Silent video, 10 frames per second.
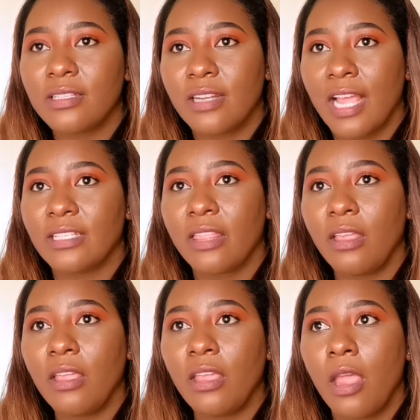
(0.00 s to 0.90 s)
nice. I
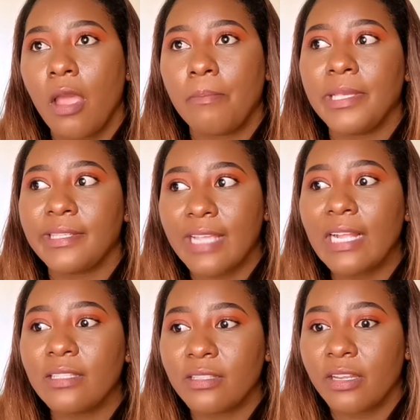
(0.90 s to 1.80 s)
think
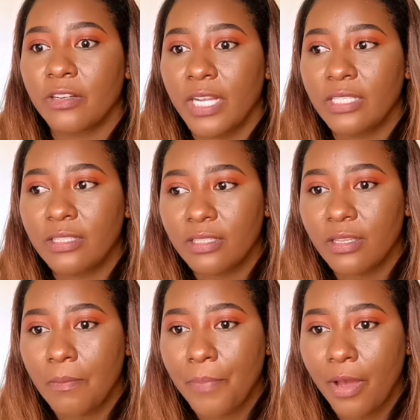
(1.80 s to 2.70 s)
besides the
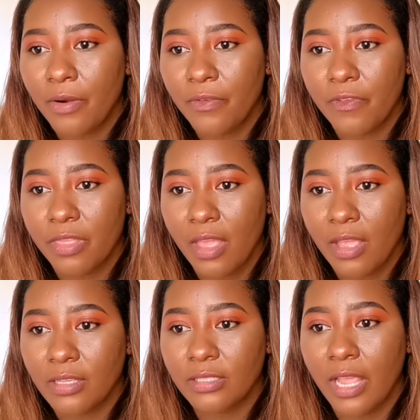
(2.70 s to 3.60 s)
racism part of
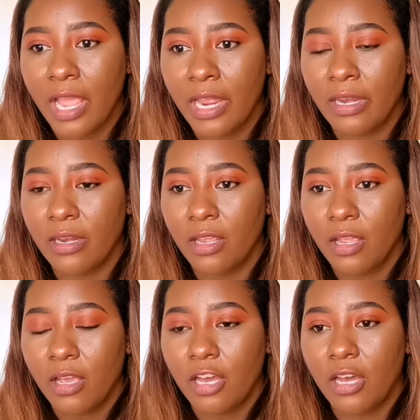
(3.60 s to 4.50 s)
things and
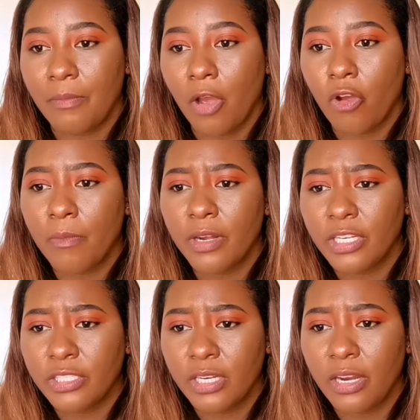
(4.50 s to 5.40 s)

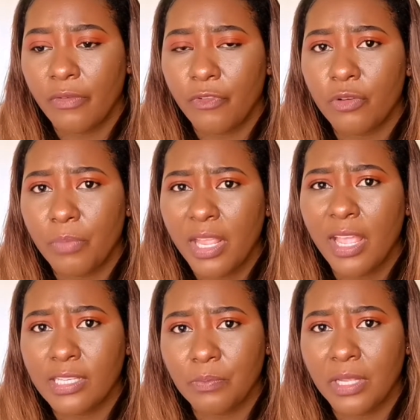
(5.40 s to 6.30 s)
accommodation and food being
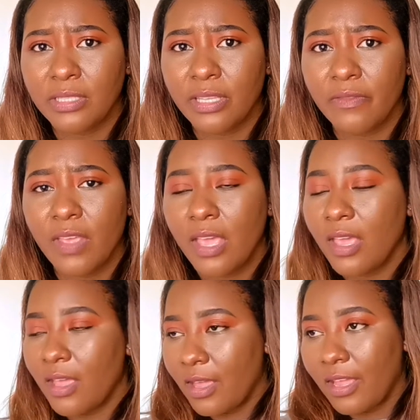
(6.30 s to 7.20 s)
expensive,
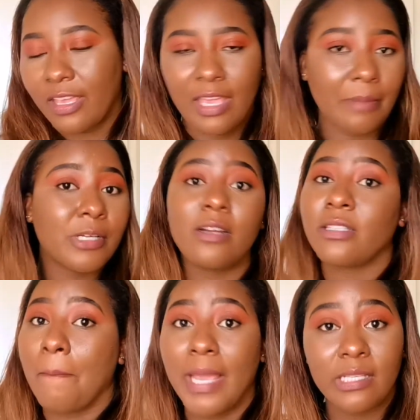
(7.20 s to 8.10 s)
Cape Town is
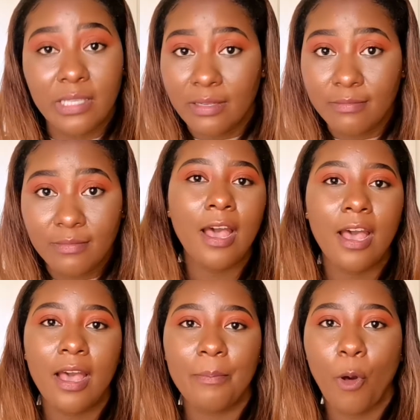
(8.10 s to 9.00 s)
amazing.
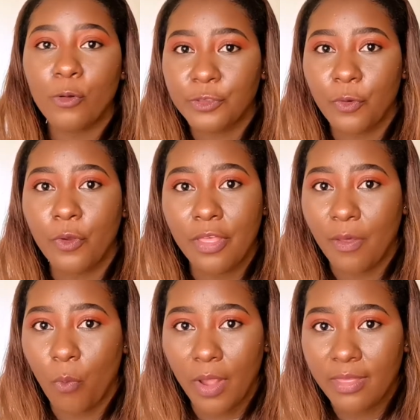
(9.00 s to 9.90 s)
Also,
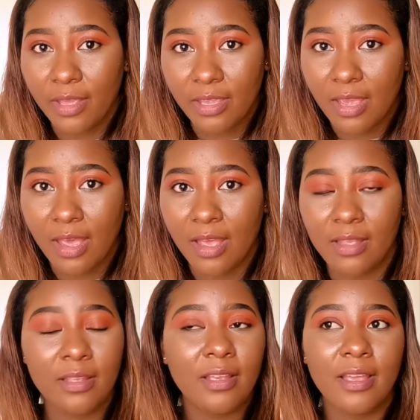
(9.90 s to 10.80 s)
the weather
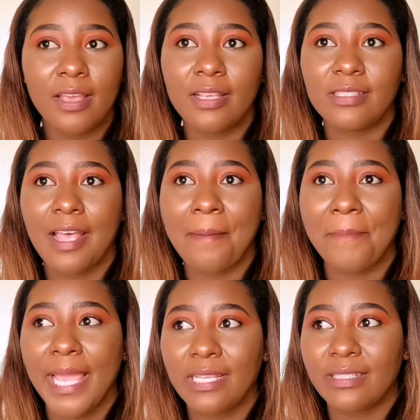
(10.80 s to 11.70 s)
here is
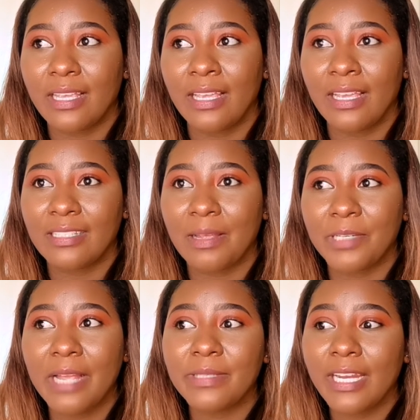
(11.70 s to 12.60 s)
amazing.
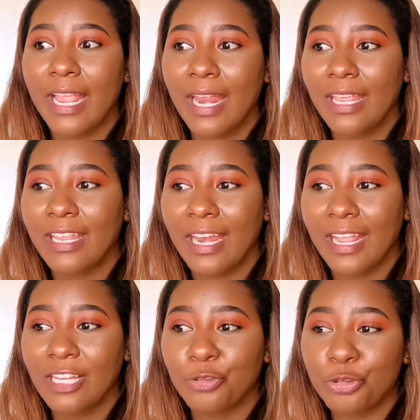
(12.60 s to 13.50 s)
Sometimes it can
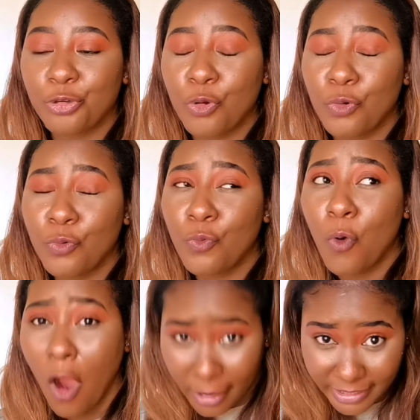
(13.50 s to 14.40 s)
get too
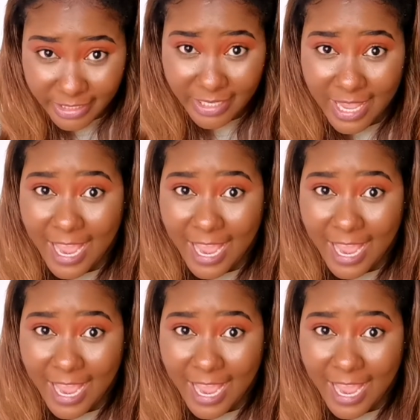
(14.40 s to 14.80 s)
hot,